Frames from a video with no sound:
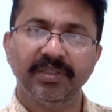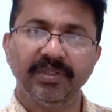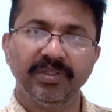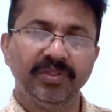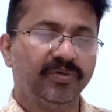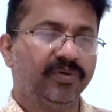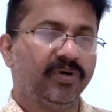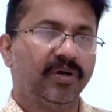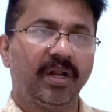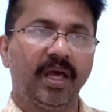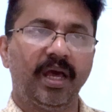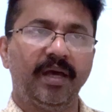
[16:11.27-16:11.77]
You
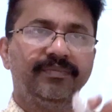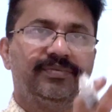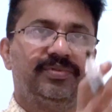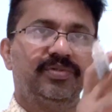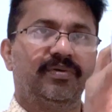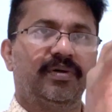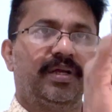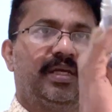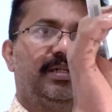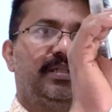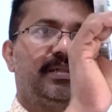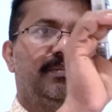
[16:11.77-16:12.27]
don't have to
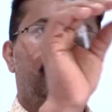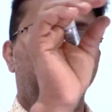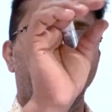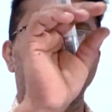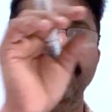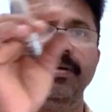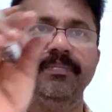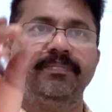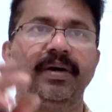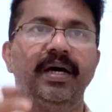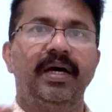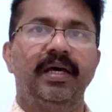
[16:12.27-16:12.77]
write the
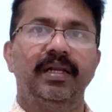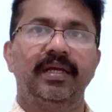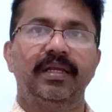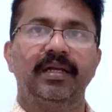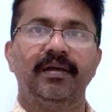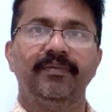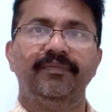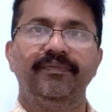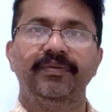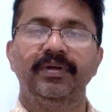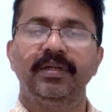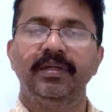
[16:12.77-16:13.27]
body
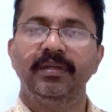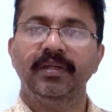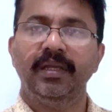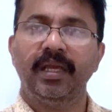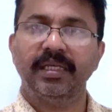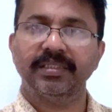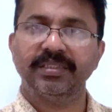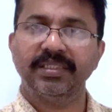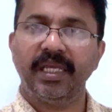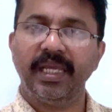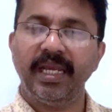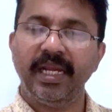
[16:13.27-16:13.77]
paragraph
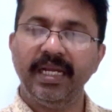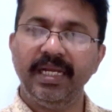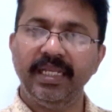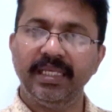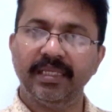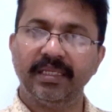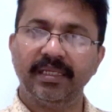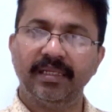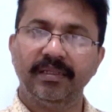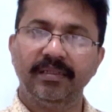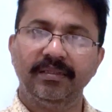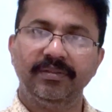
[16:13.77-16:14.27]
as a
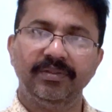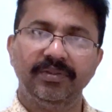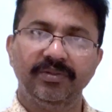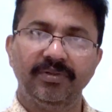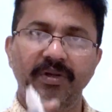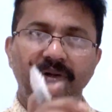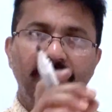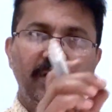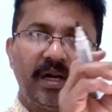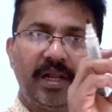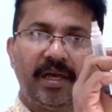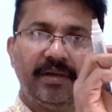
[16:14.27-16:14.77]
heading. You
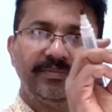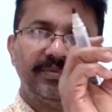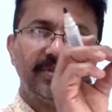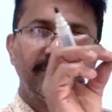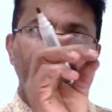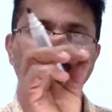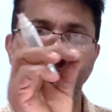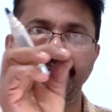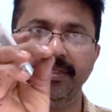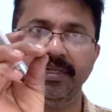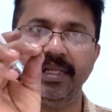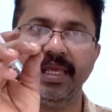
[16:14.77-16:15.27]
don't have to
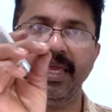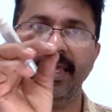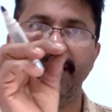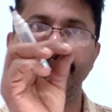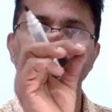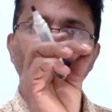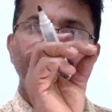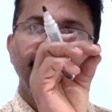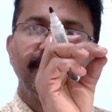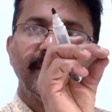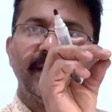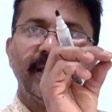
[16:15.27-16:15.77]
write a
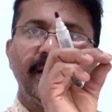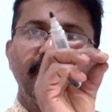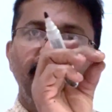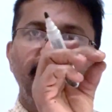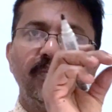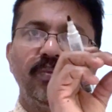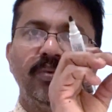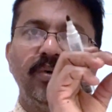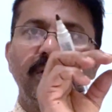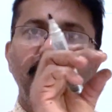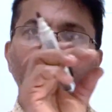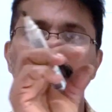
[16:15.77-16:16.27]

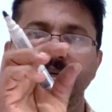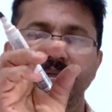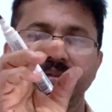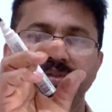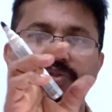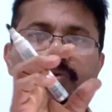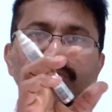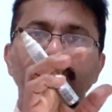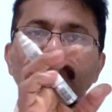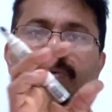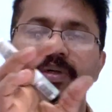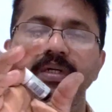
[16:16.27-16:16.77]
word,
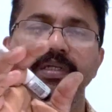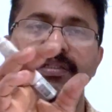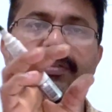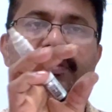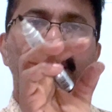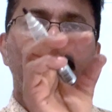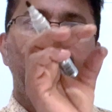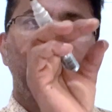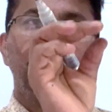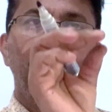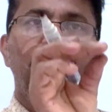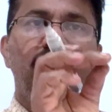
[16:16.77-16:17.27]
2 words,
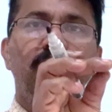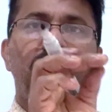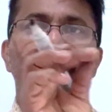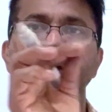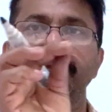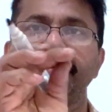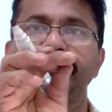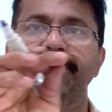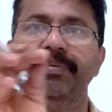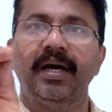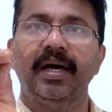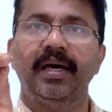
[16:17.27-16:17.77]

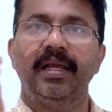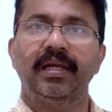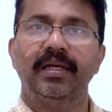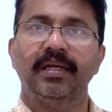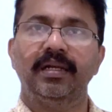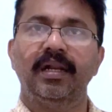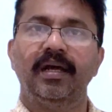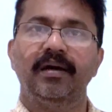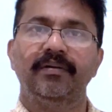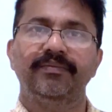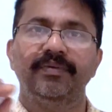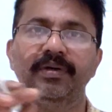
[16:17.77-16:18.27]
body
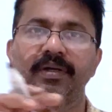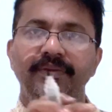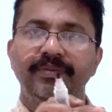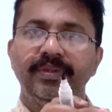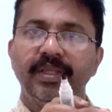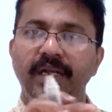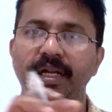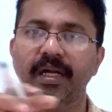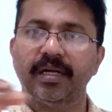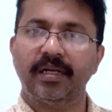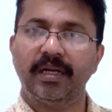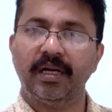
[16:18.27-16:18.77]
paragraph,
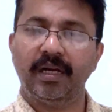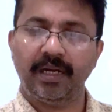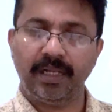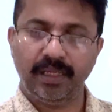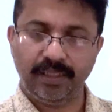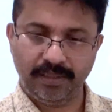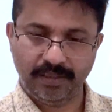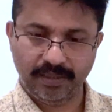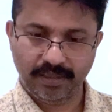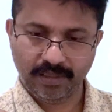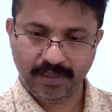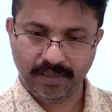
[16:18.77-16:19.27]
then
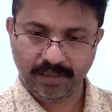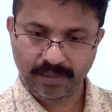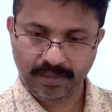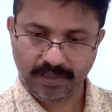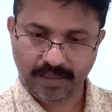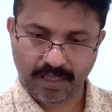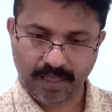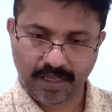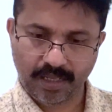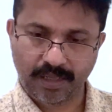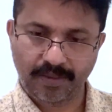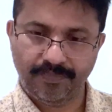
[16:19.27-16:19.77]
underline.
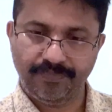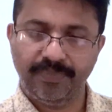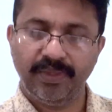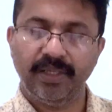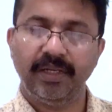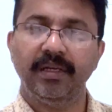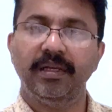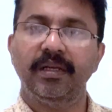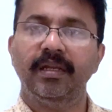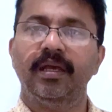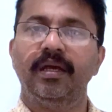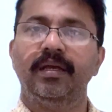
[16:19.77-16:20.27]

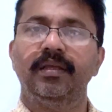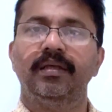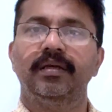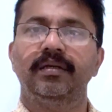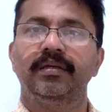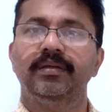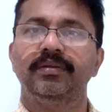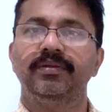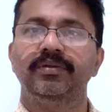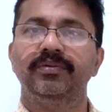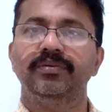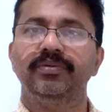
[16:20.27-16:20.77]
Then
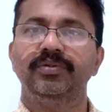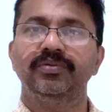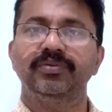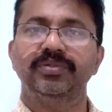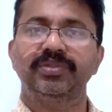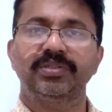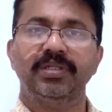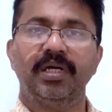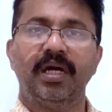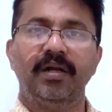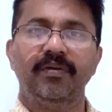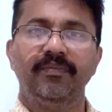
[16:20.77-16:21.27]
you
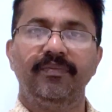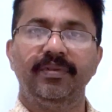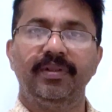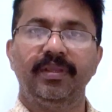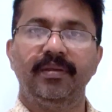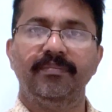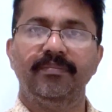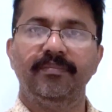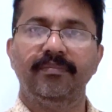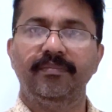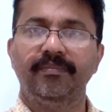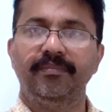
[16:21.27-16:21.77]
start with
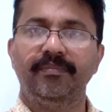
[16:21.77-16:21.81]
him.